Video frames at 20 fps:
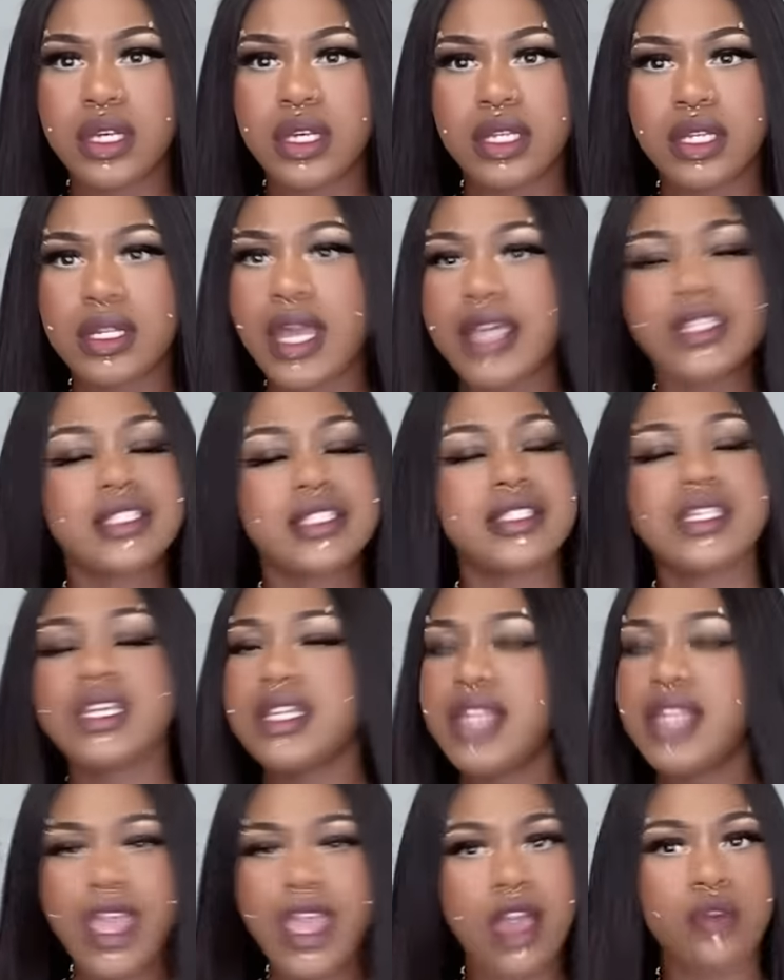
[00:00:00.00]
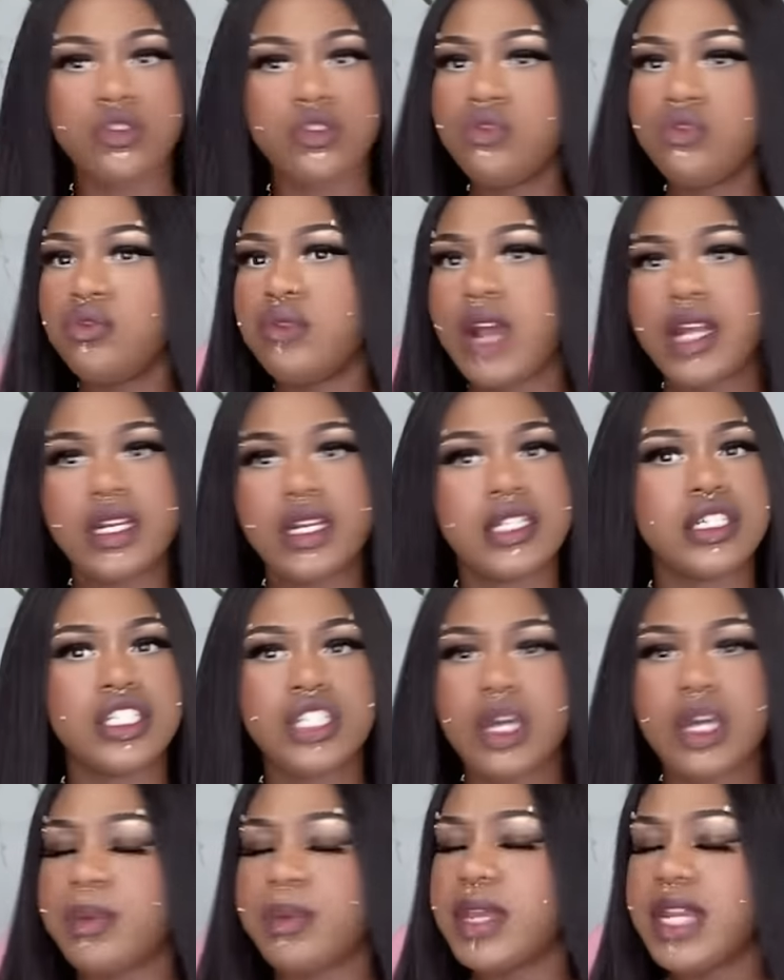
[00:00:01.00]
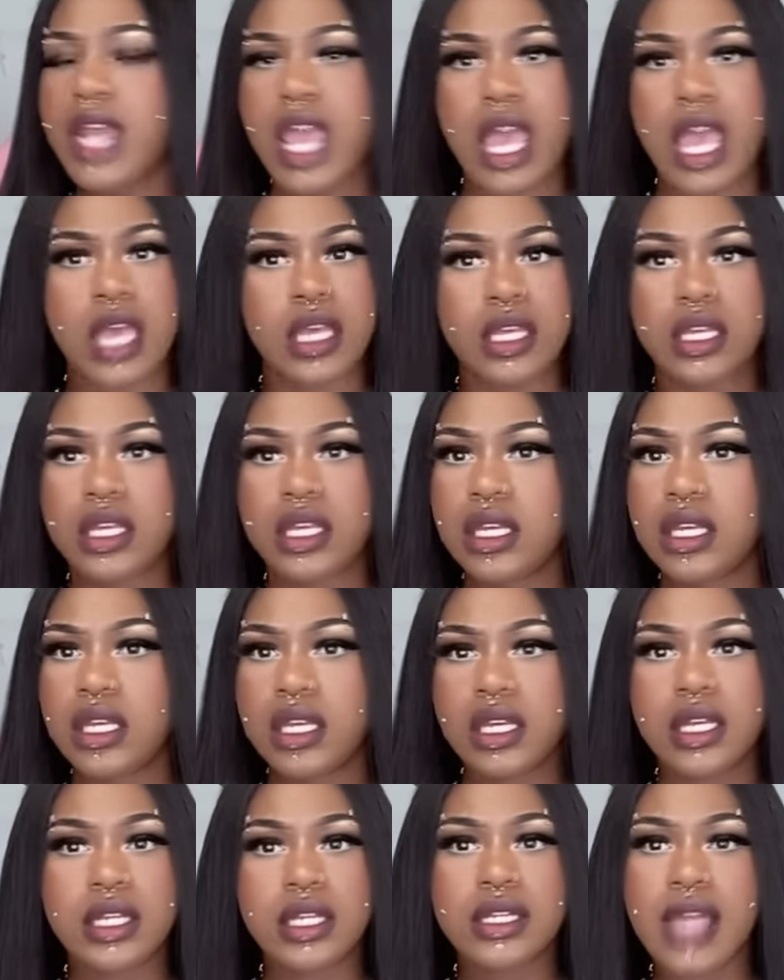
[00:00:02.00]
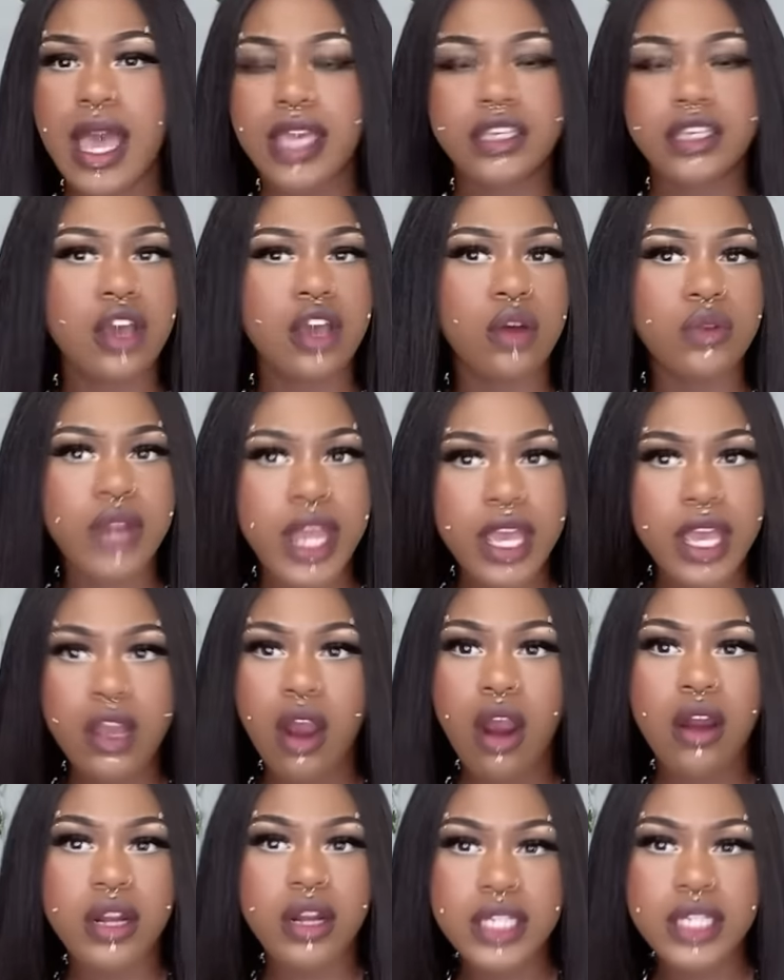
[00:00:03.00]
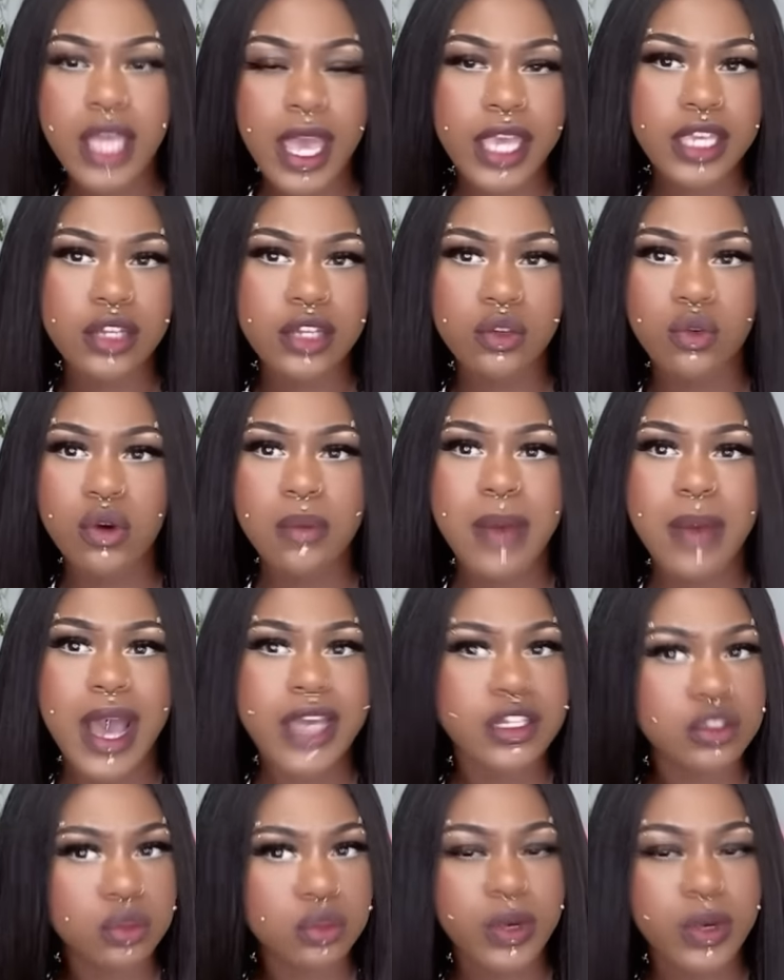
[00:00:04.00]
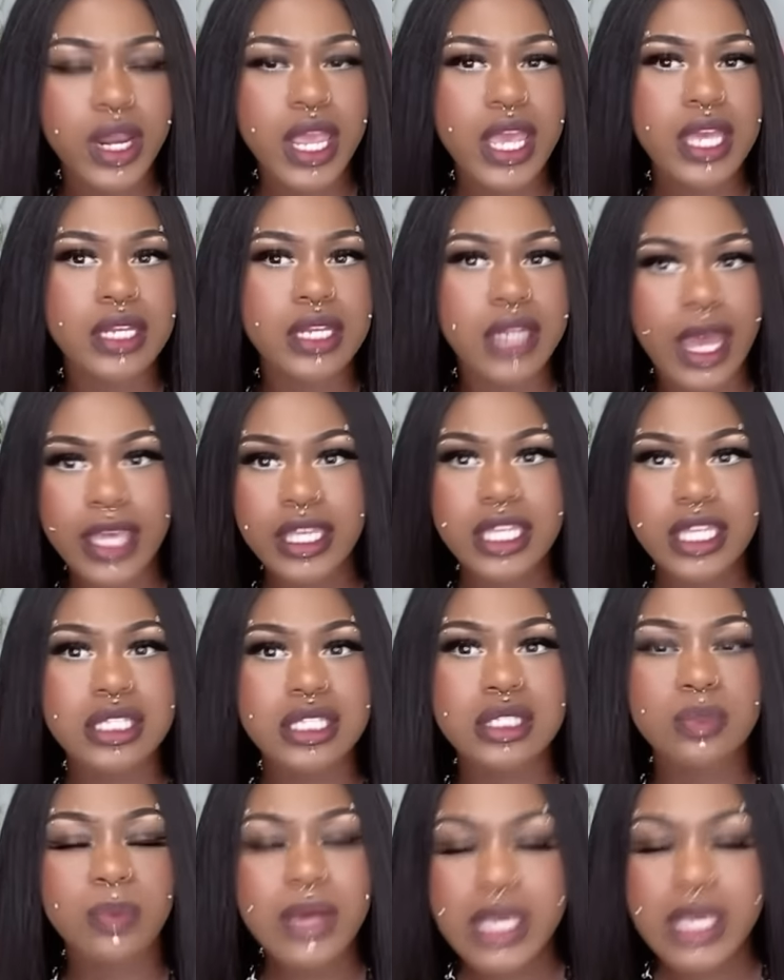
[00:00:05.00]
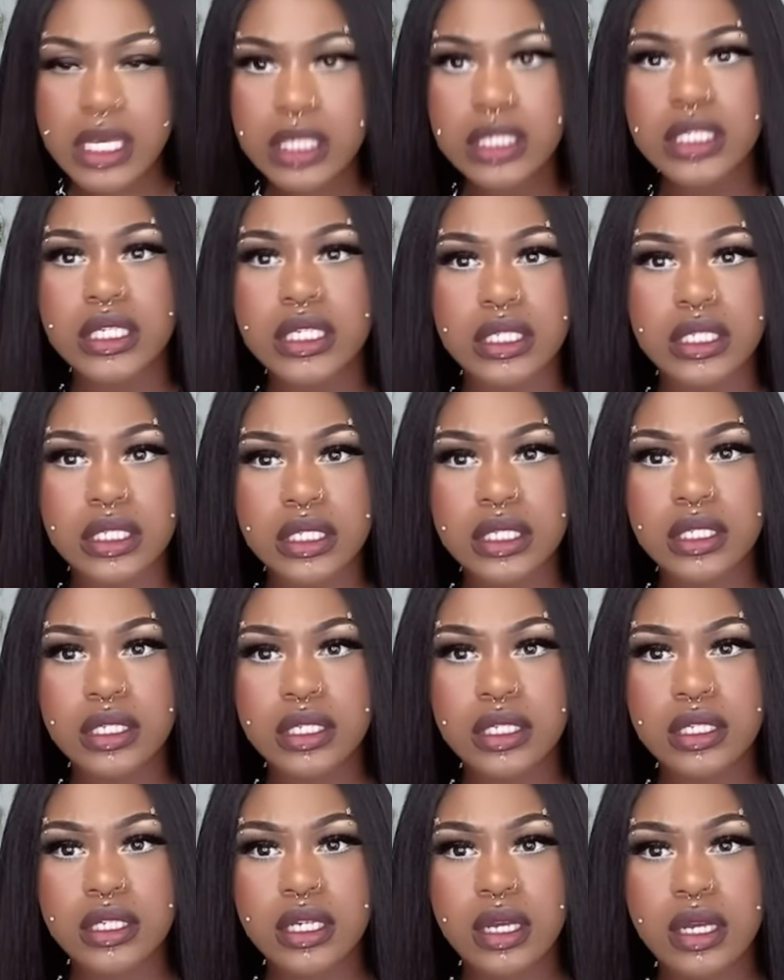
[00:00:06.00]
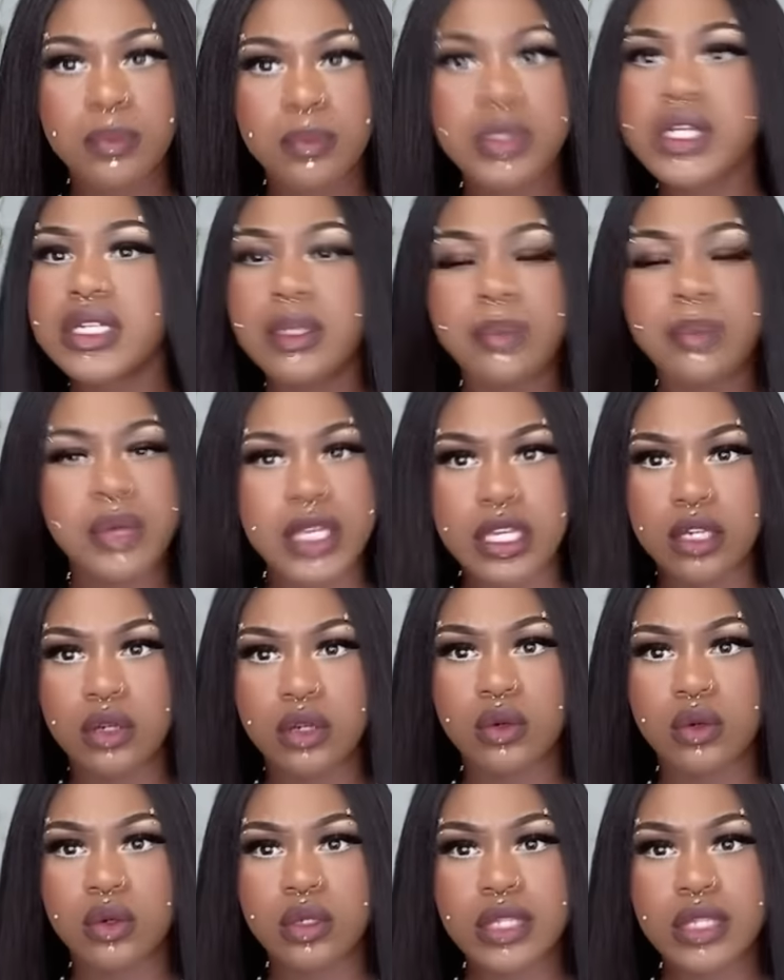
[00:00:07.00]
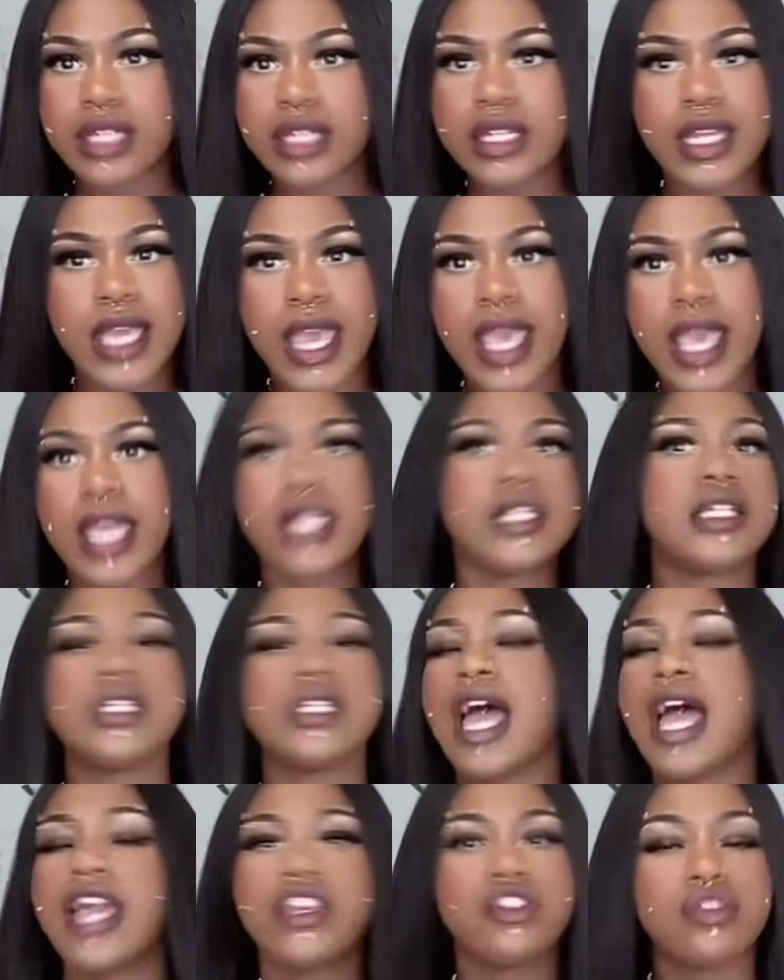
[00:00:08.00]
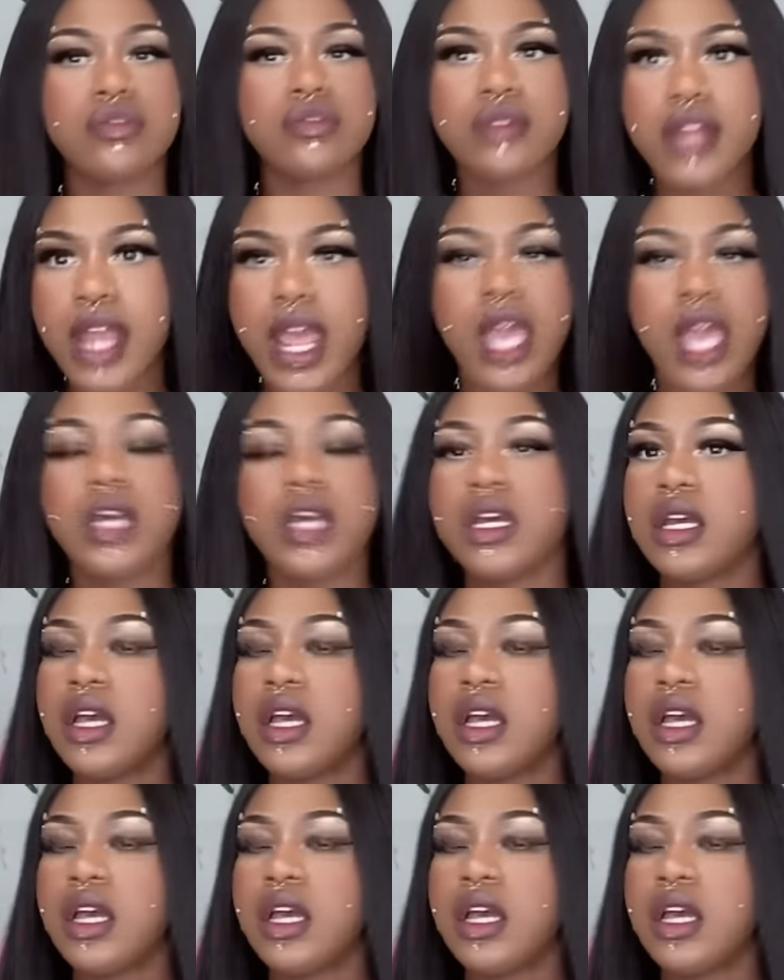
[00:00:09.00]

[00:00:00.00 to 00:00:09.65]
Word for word: Like, sit down. You do not need to jump in that. Like, your neck already hanging on by a thread. Like, it's peeling, pulling peel, like the candy. Like, your neck.